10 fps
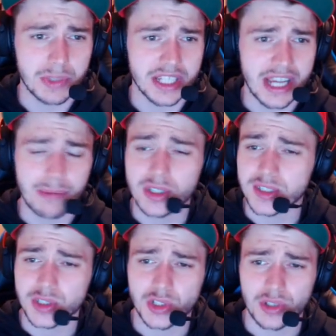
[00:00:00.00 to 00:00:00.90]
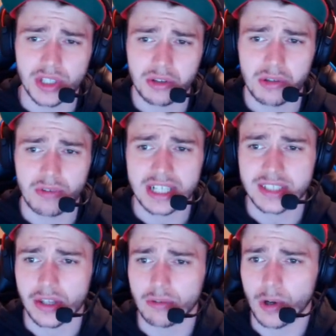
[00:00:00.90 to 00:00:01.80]
But yeah, I'm not too sure on the rest
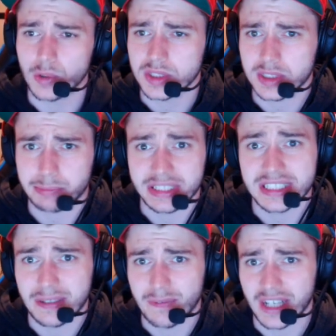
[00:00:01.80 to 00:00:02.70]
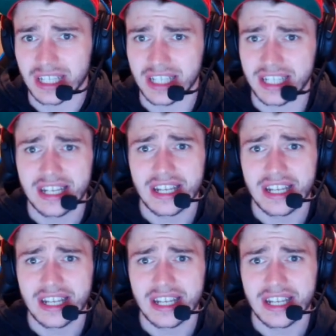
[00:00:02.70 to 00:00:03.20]
of the roles specifically.